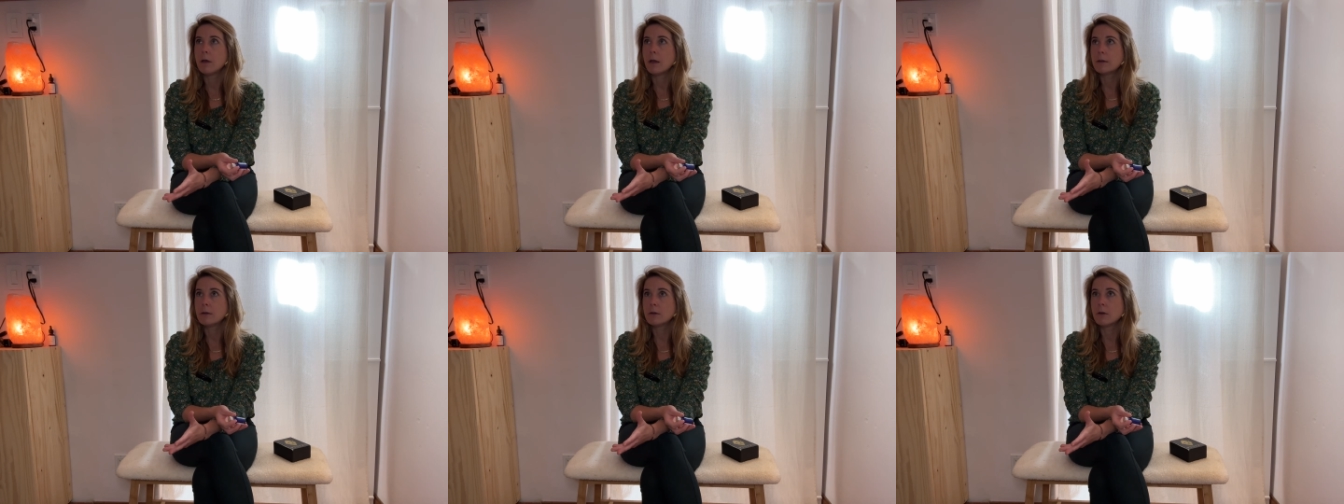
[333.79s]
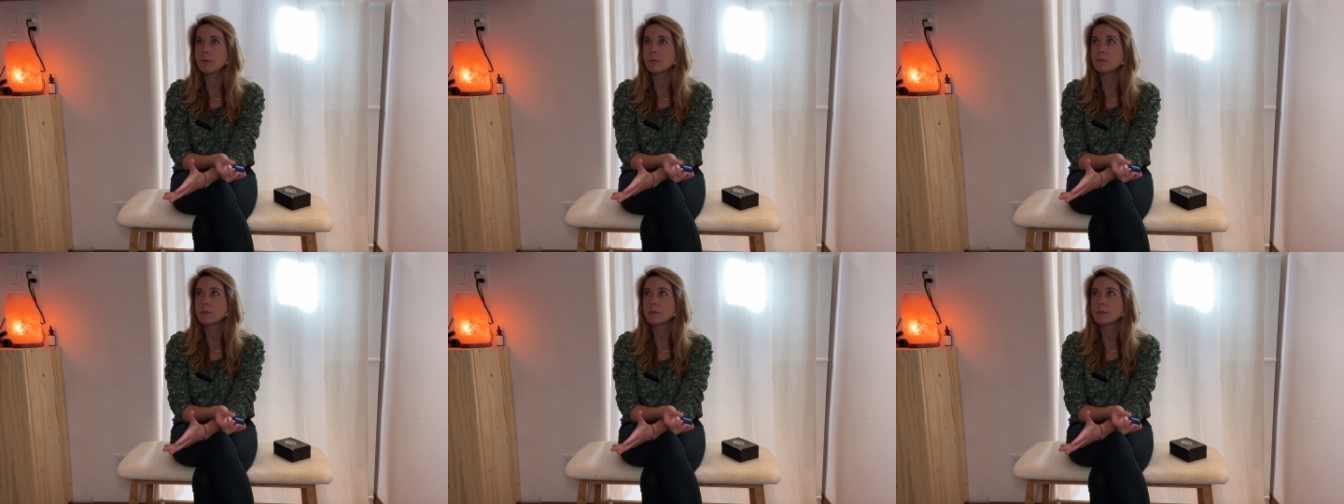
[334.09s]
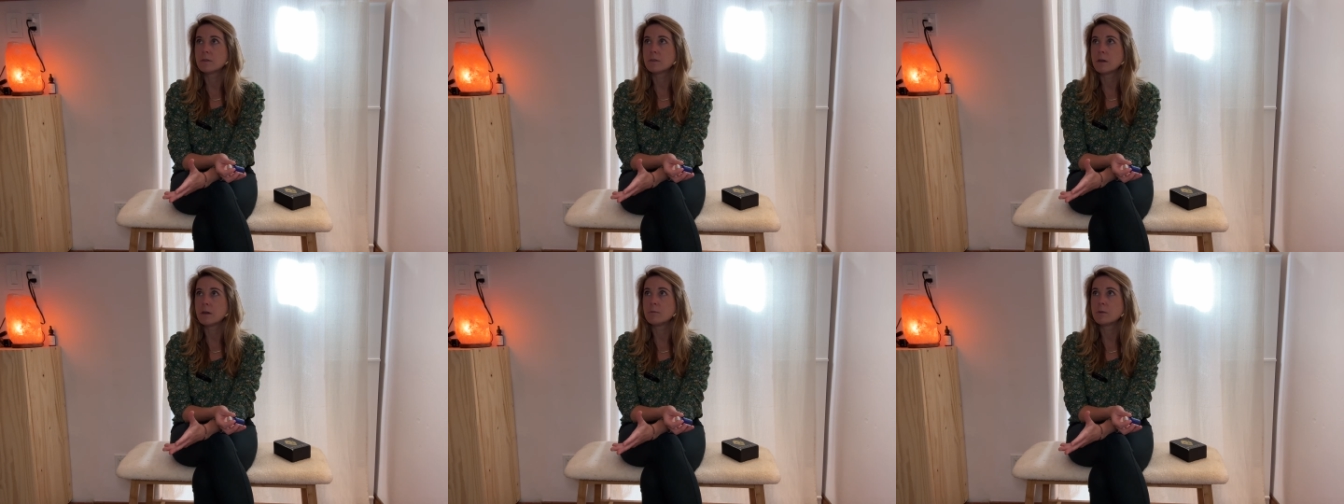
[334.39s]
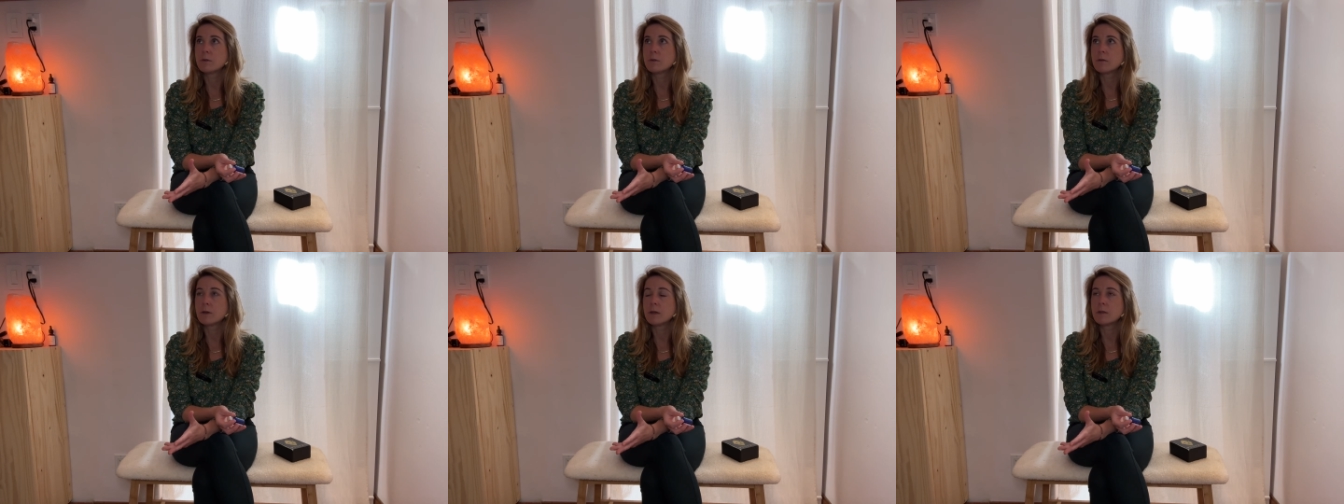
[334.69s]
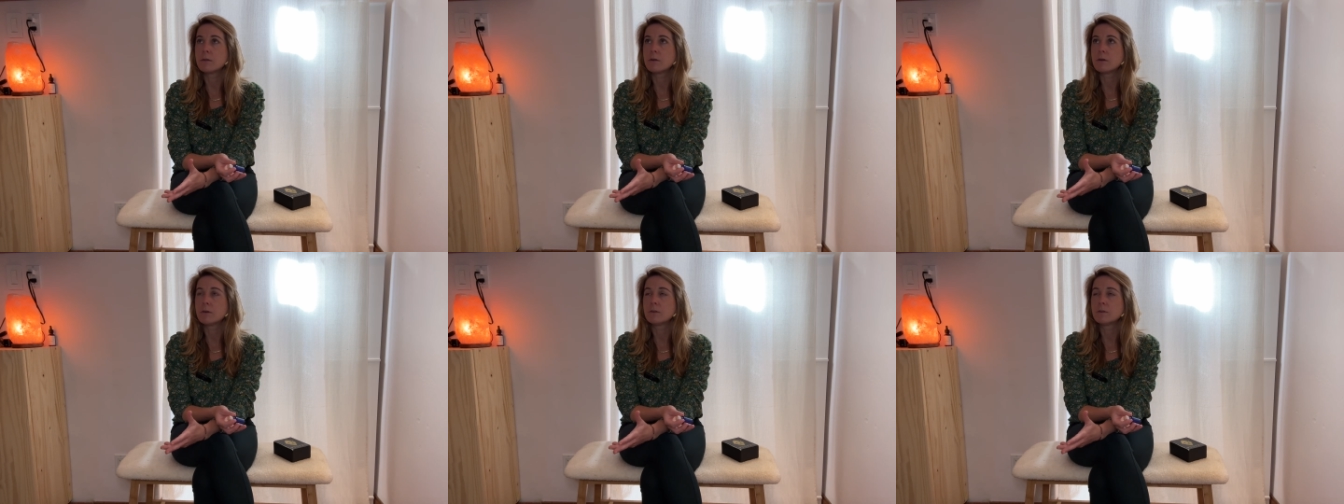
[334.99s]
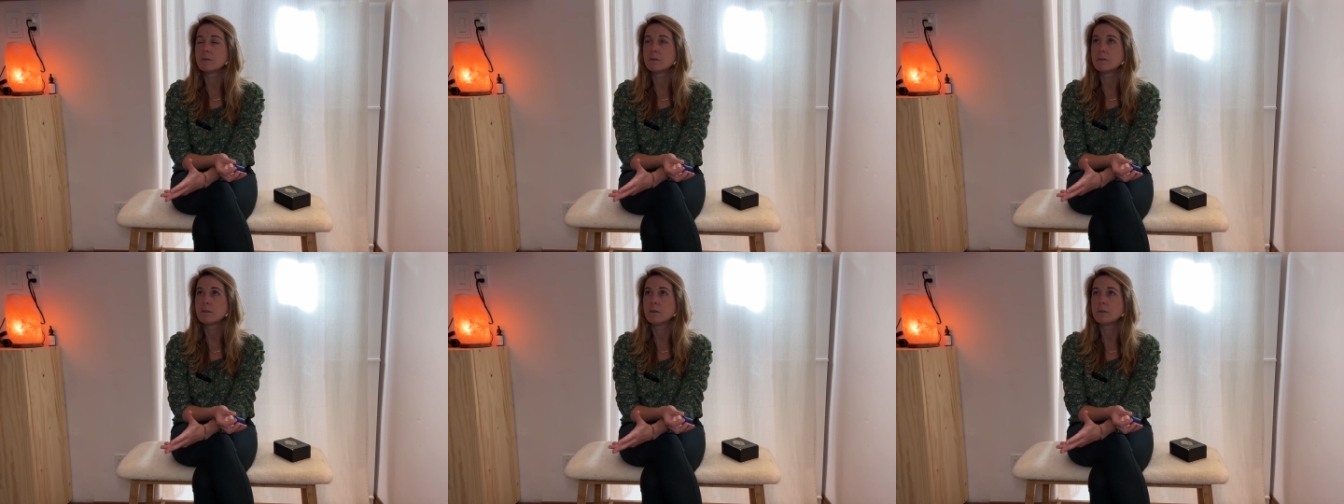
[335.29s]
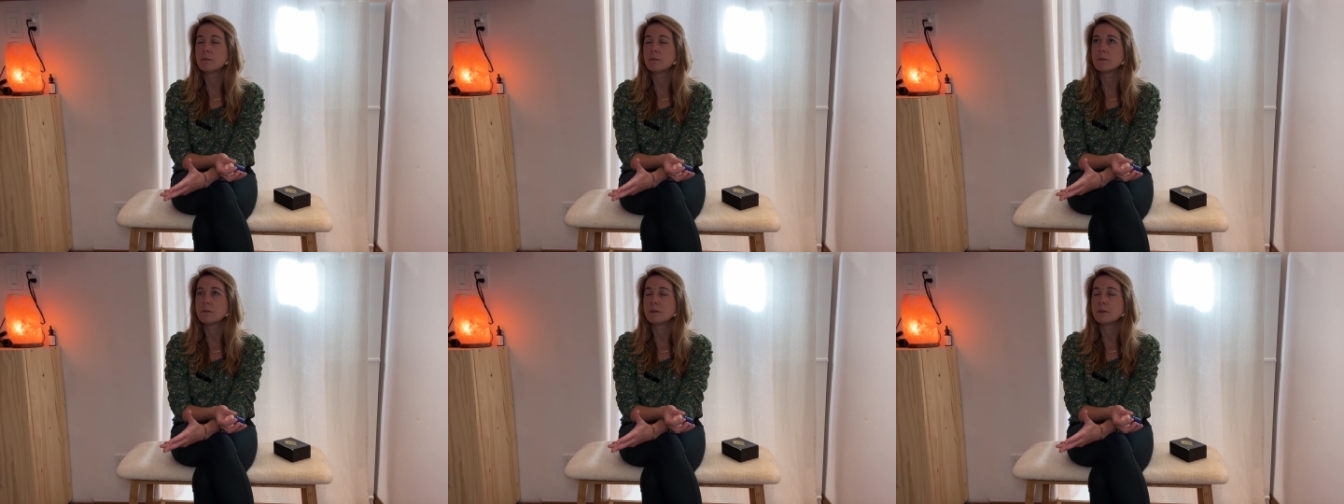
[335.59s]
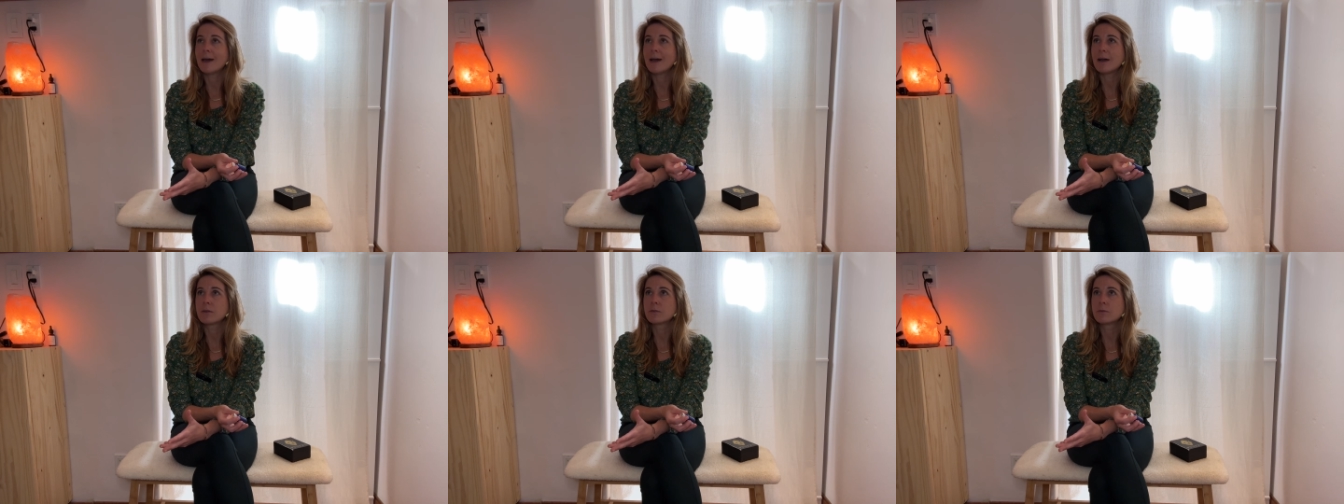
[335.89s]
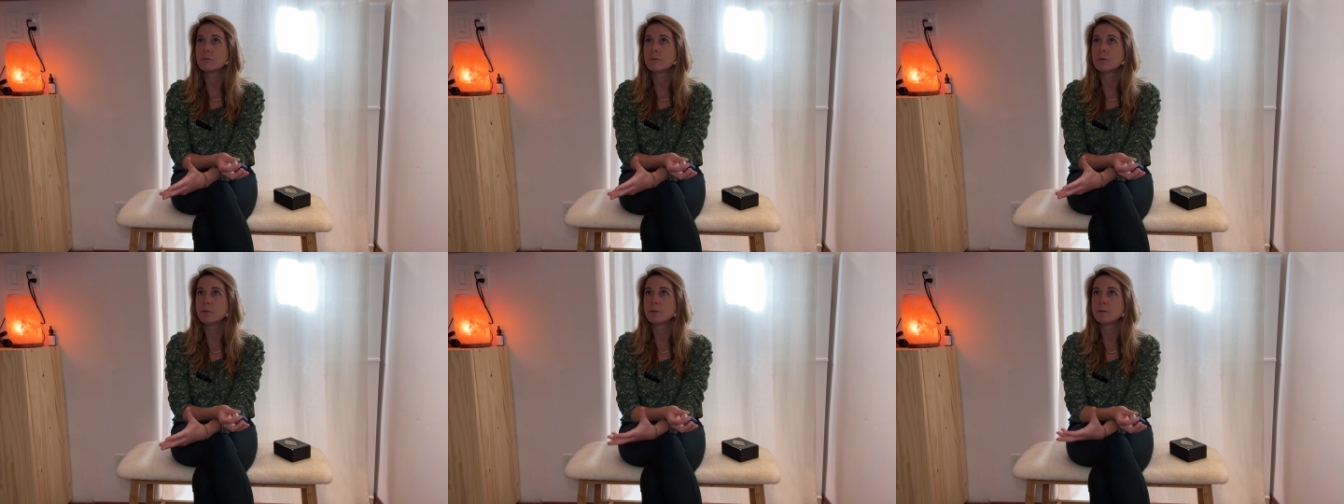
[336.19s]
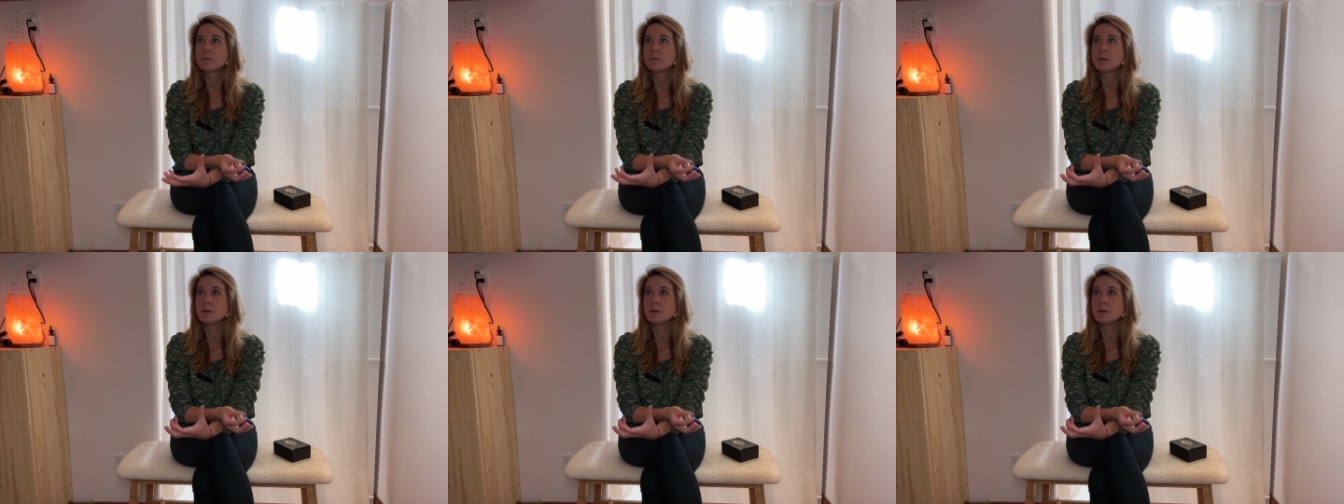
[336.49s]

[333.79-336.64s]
To some degree, there's an actual